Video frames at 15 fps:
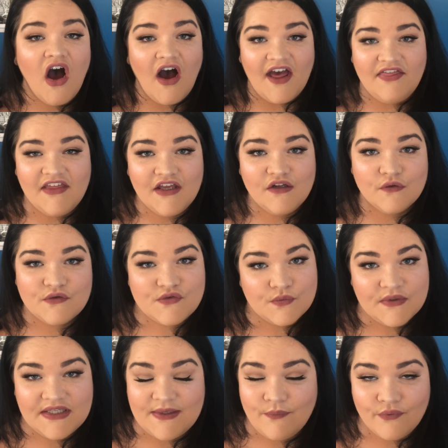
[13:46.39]
I think it looks
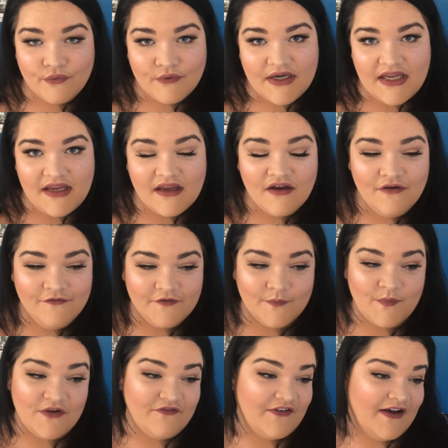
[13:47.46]
really pretty
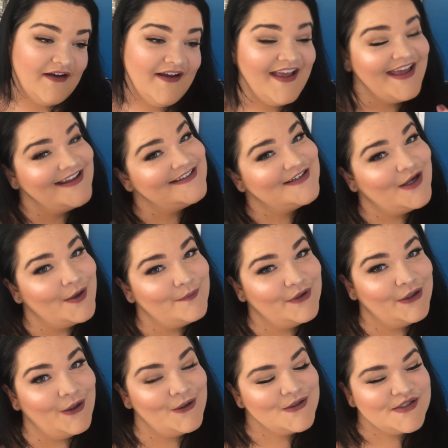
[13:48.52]
from afar and up
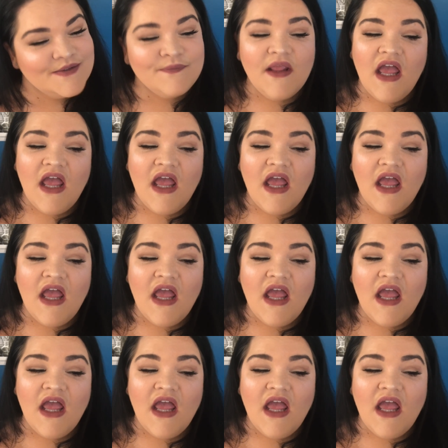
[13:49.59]
close,